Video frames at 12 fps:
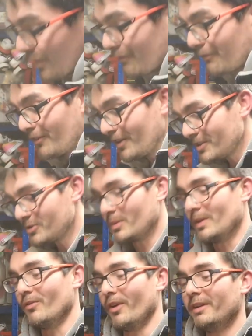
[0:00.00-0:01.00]
The first
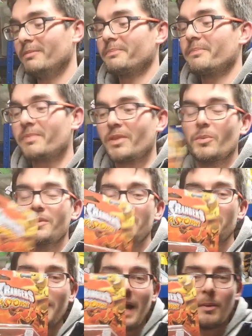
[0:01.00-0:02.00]
one, right, was
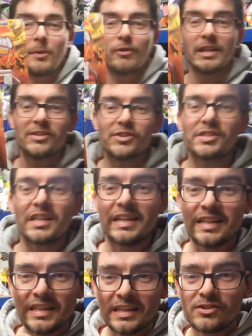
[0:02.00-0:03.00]
this Power Rangers
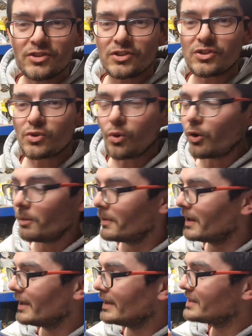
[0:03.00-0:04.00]
Ninja Storm
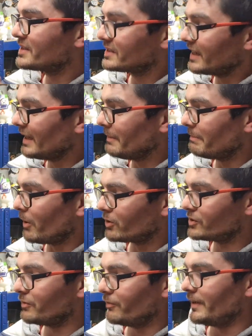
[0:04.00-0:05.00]
still in
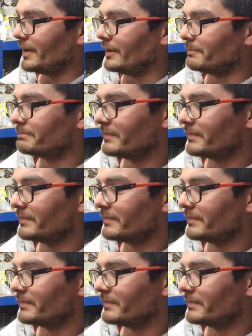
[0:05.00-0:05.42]
box figure.